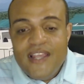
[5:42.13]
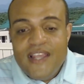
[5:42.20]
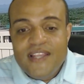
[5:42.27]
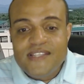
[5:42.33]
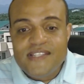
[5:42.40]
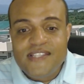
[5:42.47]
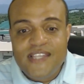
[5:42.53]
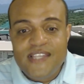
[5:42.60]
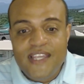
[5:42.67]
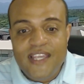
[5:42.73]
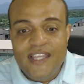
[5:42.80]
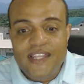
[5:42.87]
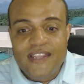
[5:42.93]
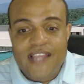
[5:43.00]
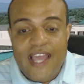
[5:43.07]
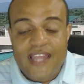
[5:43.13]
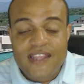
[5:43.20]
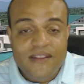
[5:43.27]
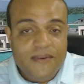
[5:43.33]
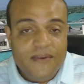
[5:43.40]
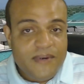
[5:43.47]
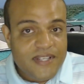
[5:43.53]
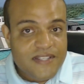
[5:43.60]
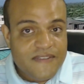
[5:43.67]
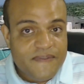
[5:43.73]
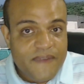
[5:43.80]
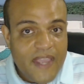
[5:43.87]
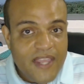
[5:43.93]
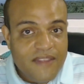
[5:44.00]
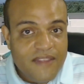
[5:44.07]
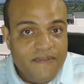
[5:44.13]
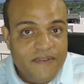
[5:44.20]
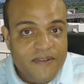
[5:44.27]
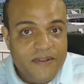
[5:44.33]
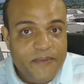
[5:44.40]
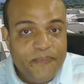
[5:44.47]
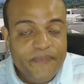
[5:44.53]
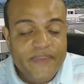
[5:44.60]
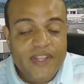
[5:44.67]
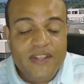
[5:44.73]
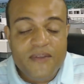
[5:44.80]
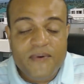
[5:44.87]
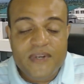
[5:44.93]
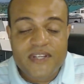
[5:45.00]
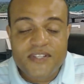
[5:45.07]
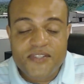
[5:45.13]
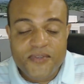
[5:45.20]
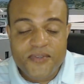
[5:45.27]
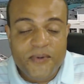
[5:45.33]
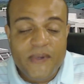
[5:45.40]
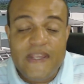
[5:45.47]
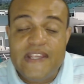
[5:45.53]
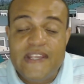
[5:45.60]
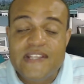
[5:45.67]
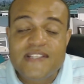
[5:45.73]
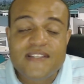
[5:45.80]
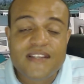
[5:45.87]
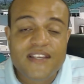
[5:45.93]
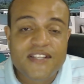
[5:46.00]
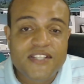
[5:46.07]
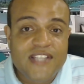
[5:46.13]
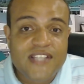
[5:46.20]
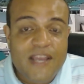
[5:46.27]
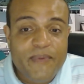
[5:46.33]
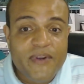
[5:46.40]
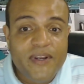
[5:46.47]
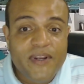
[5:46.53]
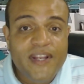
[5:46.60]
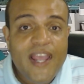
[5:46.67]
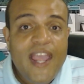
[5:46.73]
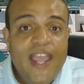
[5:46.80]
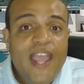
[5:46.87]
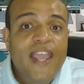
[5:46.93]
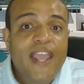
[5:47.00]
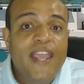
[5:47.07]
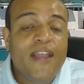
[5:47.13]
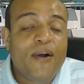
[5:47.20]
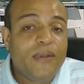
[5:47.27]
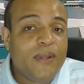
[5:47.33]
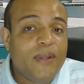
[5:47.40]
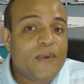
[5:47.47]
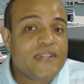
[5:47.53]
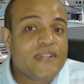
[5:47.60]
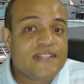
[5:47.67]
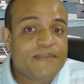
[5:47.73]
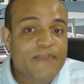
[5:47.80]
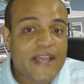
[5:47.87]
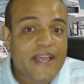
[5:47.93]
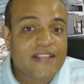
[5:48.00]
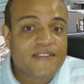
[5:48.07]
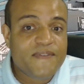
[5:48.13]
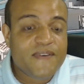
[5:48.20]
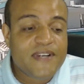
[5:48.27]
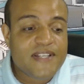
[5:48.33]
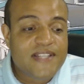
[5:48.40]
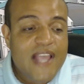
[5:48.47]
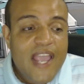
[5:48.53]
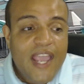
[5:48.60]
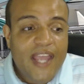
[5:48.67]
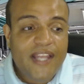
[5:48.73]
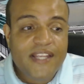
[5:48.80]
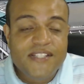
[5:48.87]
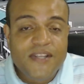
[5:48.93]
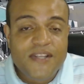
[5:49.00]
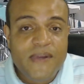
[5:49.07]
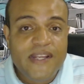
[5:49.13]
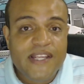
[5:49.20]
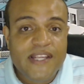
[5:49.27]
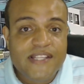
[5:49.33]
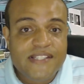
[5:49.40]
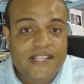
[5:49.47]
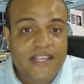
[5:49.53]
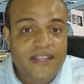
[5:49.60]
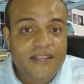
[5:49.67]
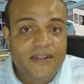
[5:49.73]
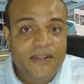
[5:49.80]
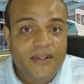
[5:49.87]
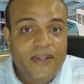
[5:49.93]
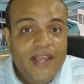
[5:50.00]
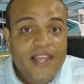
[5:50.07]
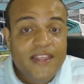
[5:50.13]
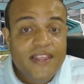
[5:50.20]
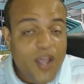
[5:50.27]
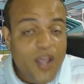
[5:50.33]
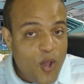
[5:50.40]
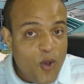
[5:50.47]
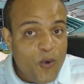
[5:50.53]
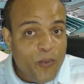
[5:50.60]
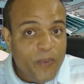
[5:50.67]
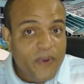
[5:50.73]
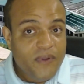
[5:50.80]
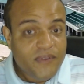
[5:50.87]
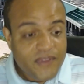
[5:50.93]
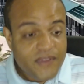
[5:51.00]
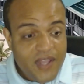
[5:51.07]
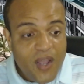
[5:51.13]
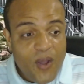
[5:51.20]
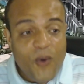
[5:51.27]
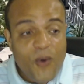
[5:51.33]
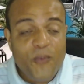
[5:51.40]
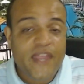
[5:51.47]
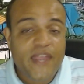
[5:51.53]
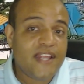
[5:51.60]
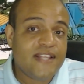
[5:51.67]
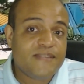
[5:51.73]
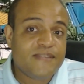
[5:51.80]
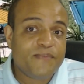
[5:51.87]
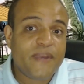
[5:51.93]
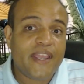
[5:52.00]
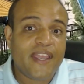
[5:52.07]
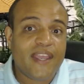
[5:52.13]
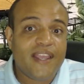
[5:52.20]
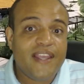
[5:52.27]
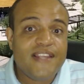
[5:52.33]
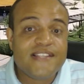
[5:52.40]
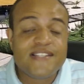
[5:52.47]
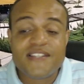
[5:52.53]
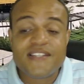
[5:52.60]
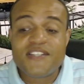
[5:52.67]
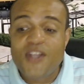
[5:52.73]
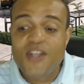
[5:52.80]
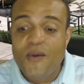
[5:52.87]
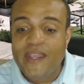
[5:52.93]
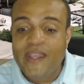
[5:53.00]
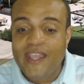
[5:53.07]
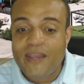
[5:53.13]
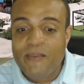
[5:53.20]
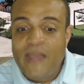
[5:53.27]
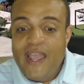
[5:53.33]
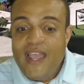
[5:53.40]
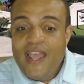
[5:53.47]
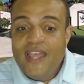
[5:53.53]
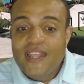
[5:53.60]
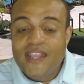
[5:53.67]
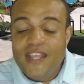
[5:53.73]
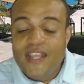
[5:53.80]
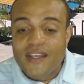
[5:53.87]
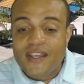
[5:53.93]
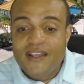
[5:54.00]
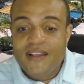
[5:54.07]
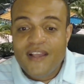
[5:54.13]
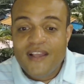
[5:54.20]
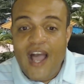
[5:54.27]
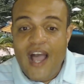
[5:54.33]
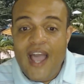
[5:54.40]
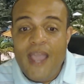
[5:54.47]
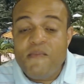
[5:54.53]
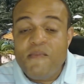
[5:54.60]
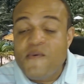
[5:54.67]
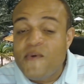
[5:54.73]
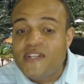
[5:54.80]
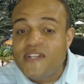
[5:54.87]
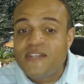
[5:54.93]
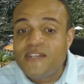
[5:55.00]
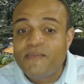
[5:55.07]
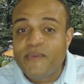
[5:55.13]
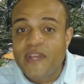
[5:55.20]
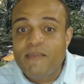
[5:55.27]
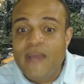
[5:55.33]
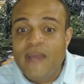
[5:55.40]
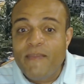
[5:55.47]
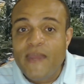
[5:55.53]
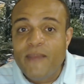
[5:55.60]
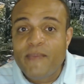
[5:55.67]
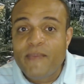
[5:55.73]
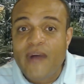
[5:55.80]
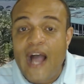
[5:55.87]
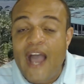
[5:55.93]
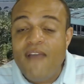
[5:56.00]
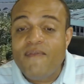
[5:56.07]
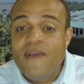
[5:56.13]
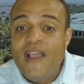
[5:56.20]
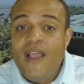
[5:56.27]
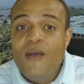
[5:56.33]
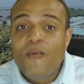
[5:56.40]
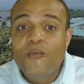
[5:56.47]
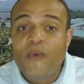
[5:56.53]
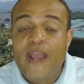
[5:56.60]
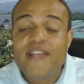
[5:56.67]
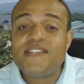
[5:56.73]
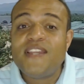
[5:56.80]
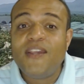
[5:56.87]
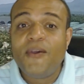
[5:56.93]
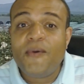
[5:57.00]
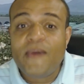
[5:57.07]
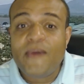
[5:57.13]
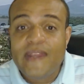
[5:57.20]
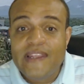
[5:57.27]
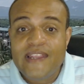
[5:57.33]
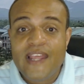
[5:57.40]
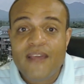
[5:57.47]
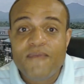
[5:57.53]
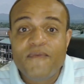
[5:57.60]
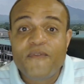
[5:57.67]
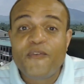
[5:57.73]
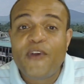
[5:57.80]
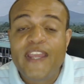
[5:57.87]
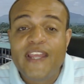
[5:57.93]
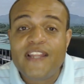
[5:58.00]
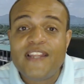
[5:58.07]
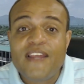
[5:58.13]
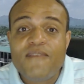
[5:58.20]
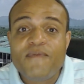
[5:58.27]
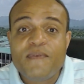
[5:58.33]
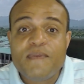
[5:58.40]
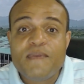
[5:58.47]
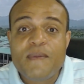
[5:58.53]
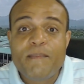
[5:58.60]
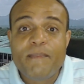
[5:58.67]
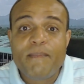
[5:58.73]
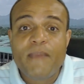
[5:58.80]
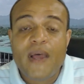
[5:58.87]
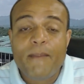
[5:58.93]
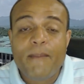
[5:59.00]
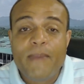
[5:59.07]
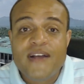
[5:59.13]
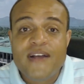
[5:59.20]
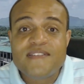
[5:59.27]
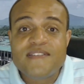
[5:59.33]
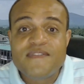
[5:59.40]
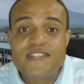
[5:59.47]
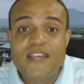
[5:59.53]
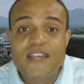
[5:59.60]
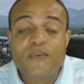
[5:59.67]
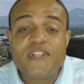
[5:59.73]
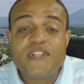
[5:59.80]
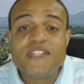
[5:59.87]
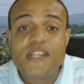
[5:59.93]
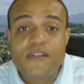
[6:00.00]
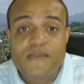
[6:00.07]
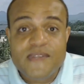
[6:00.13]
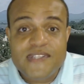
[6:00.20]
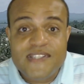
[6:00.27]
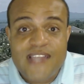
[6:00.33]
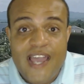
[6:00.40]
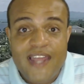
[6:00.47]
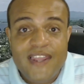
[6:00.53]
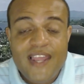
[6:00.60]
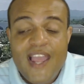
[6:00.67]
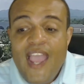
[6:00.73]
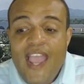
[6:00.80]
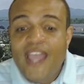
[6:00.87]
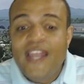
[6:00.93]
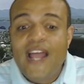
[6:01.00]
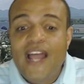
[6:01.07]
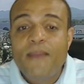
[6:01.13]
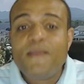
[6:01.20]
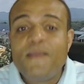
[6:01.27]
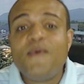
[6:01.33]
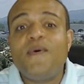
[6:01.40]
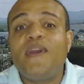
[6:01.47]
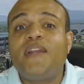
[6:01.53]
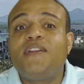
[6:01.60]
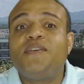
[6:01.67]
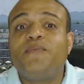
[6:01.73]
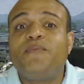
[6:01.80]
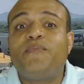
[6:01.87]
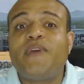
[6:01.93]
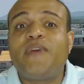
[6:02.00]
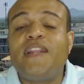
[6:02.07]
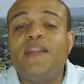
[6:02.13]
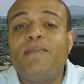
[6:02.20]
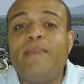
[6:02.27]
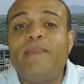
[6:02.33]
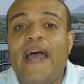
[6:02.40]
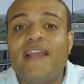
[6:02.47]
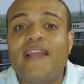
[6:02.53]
see that the Lord is faithful, the Lord is true, He is the good shepherd, He only wants the best for us. And He's showing Ezekiel the hope, the hope that He's bringing. He's showing him look, I'm going to bring my people. I've rescuing them, freeing them from the uh, bonds of sin, which equals death, and I'm going to bring them back